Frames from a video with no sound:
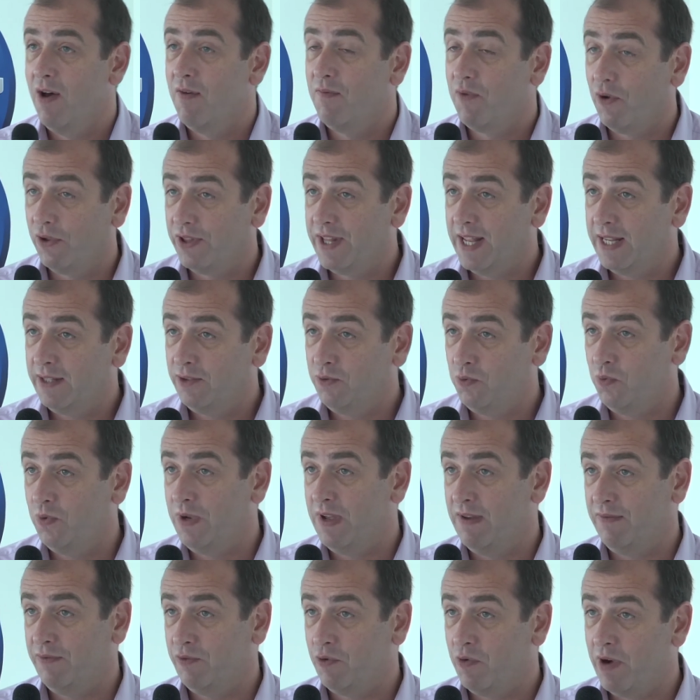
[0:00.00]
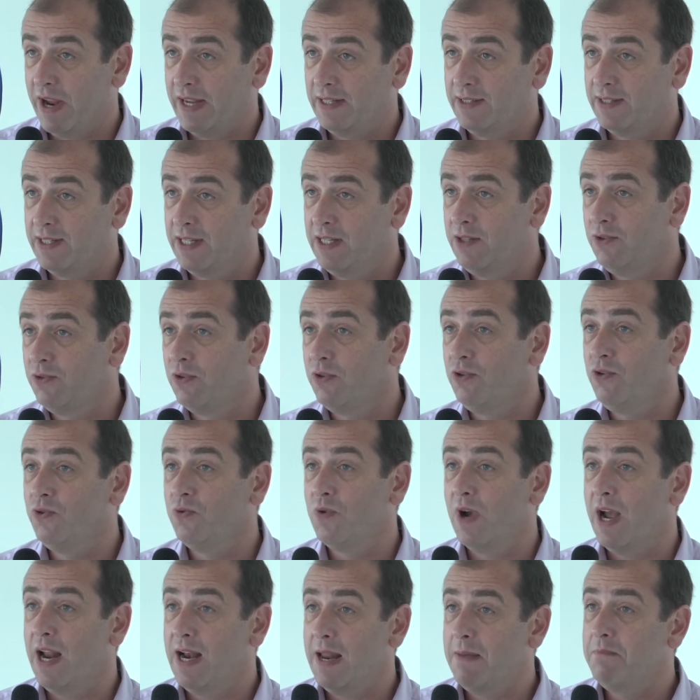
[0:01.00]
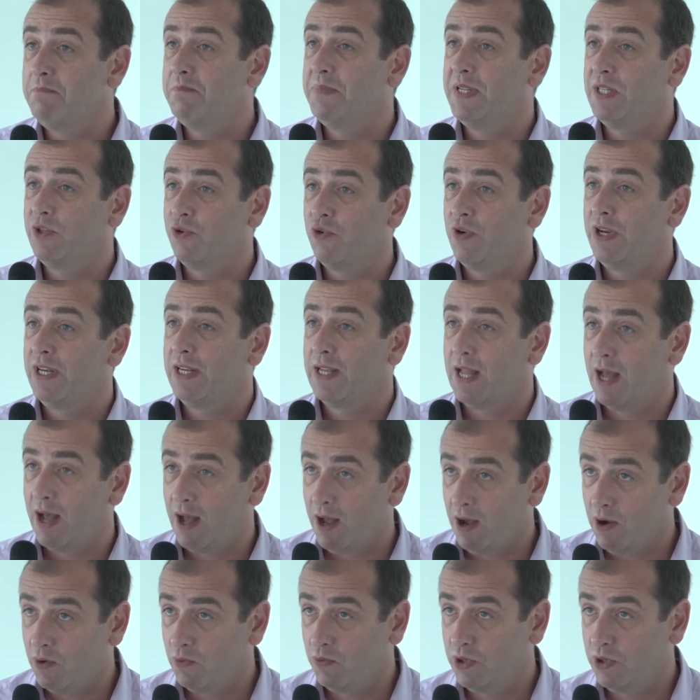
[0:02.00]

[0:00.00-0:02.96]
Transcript: For that, we have created the new LMP3 car,